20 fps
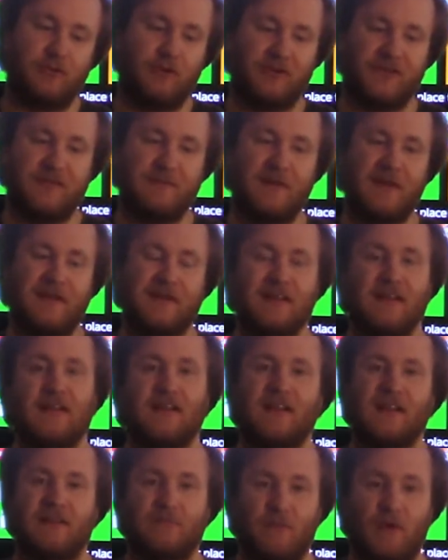Ultimate
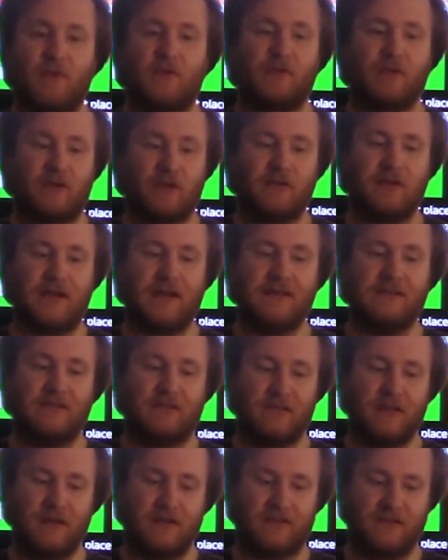and Mario Kart 8
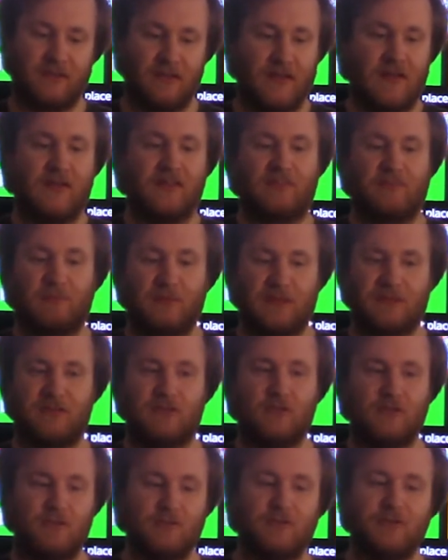Deluxe,
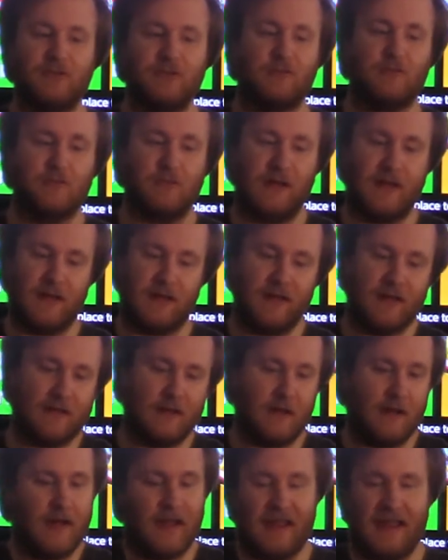Splatoon 2,
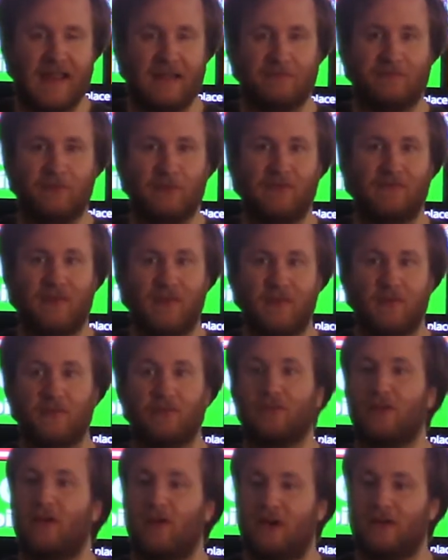and a handful of
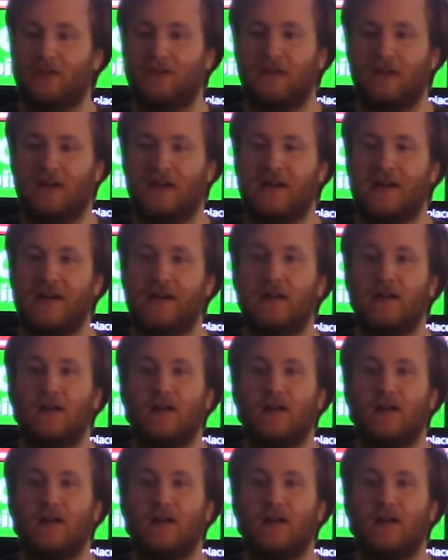others online.